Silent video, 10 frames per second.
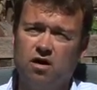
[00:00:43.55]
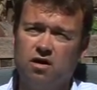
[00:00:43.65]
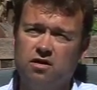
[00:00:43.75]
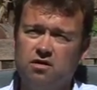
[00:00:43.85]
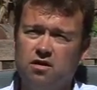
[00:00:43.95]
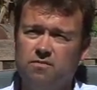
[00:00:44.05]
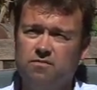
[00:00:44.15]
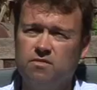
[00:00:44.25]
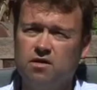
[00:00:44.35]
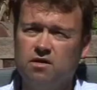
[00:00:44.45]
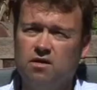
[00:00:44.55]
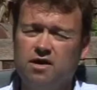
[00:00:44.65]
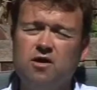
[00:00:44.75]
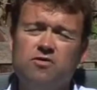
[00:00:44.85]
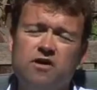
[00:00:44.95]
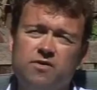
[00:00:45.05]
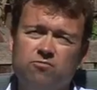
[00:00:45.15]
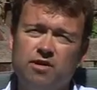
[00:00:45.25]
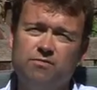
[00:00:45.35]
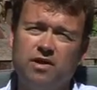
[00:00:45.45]
I know they've
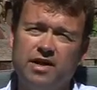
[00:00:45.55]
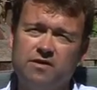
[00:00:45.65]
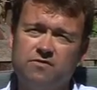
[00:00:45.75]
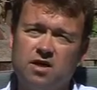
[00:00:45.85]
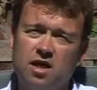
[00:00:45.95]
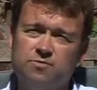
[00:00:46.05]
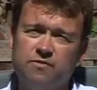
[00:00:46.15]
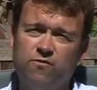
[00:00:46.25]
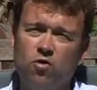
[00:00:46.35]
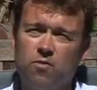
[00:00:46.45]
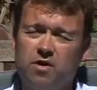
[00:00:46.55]
been written plenty of times before,